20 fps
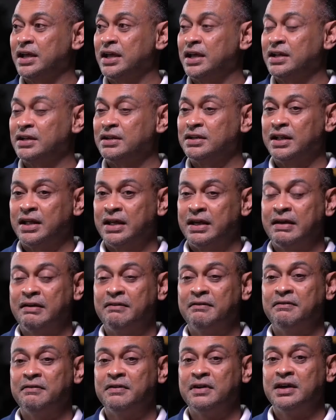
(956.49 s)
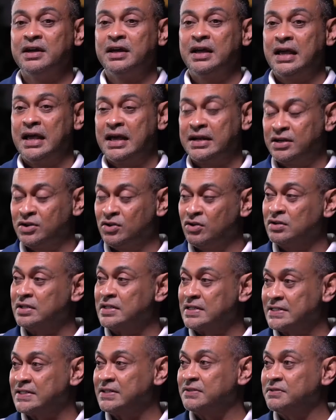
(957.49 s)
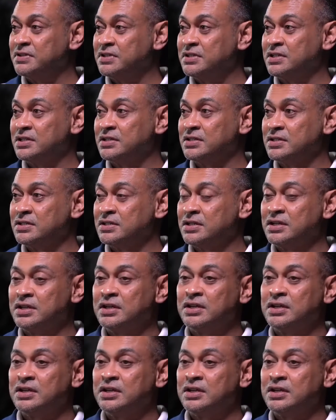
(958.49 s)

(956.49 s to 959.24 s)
and have added on services.